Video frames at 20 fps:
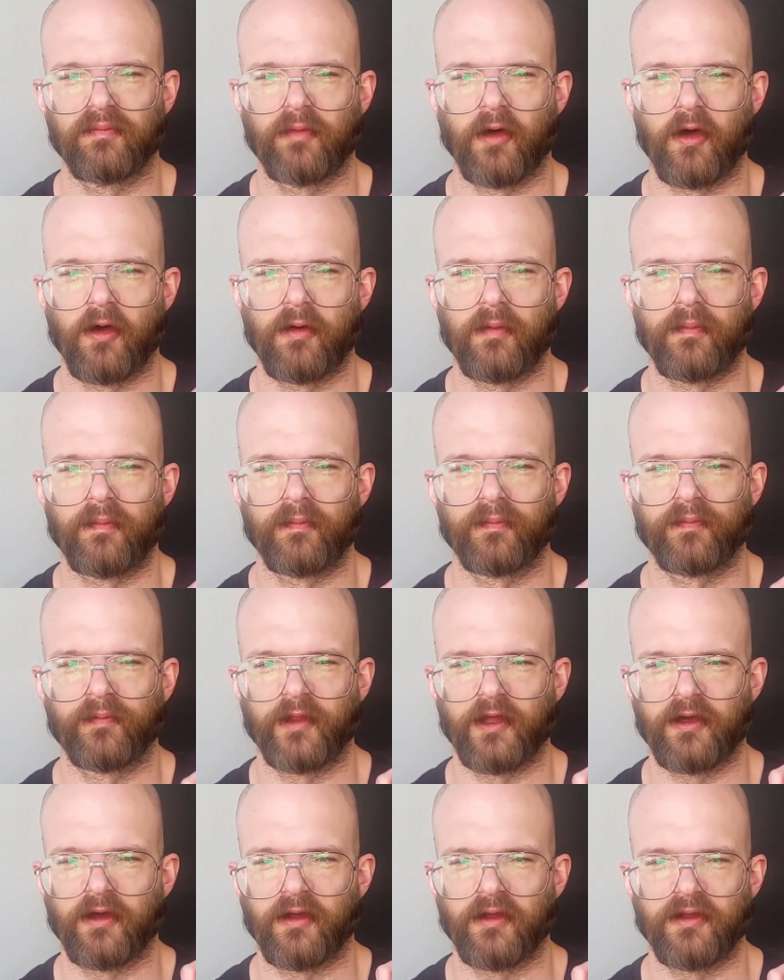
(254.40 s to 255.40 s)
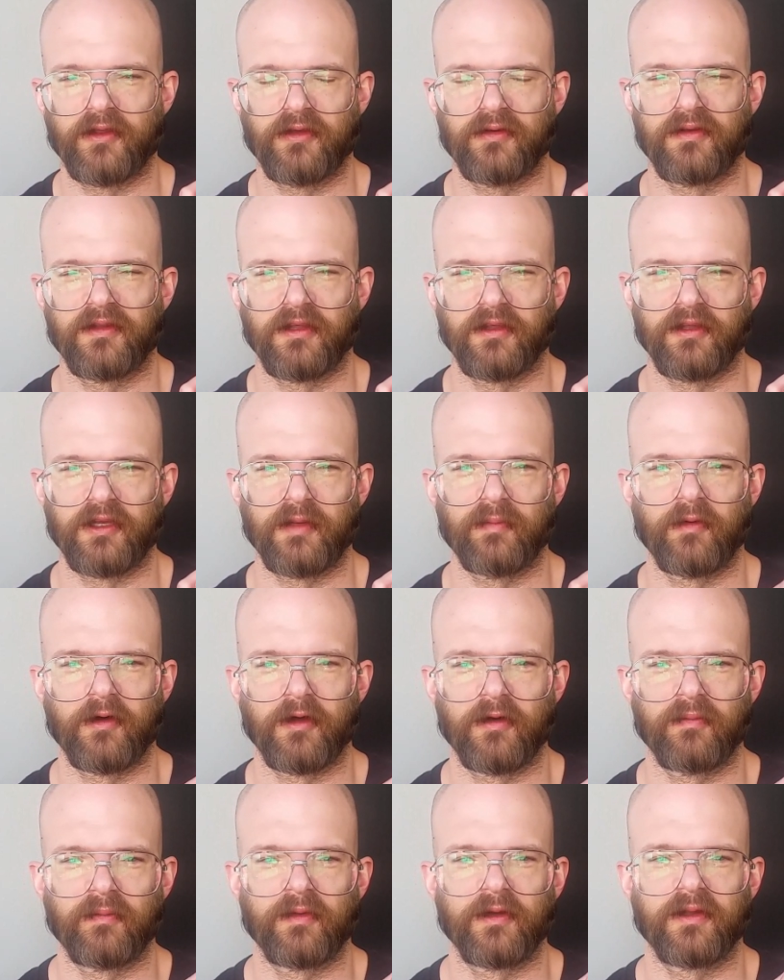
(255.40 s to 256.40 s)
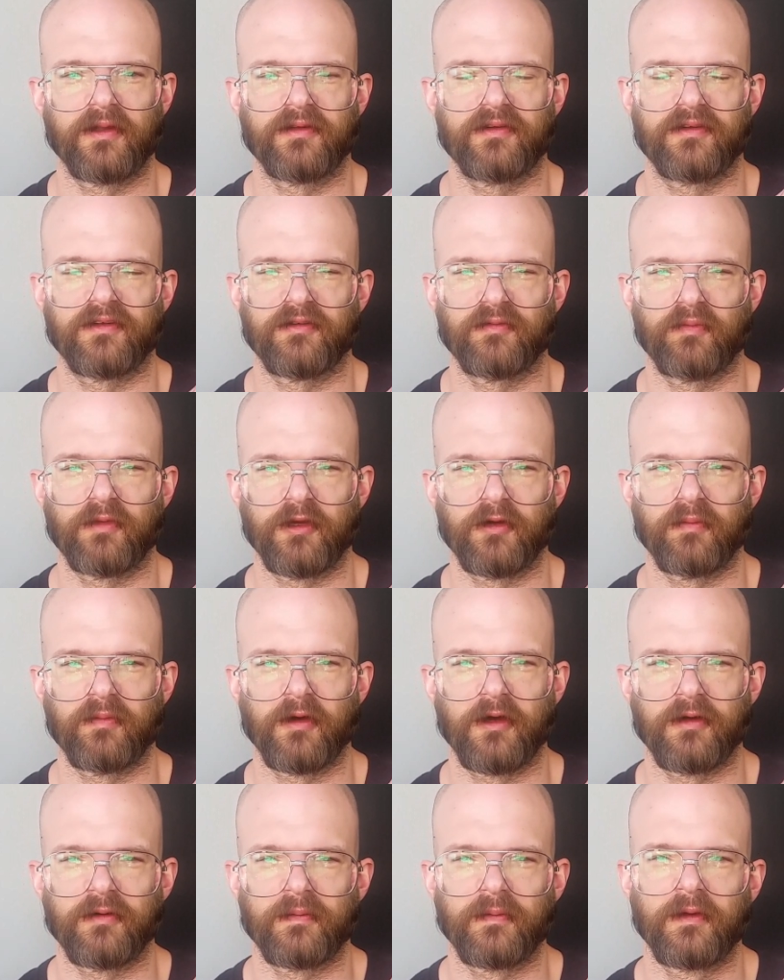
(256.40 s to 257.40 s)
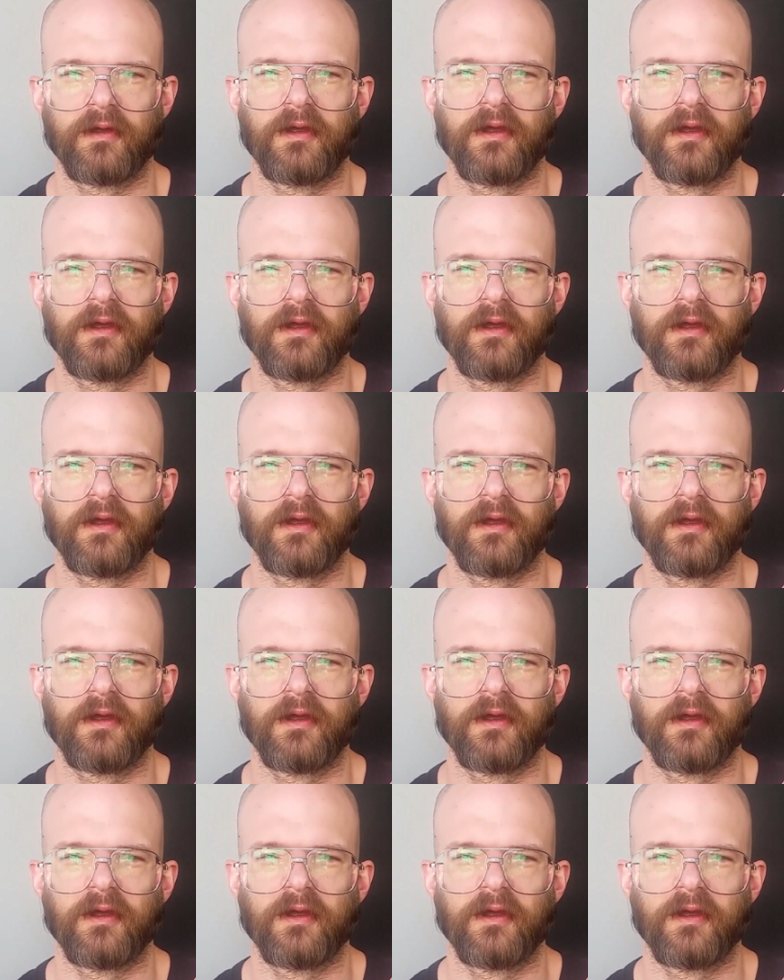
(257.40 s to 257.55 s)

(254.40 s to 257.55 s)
balm. They call it utility balm, but it's just beard balm.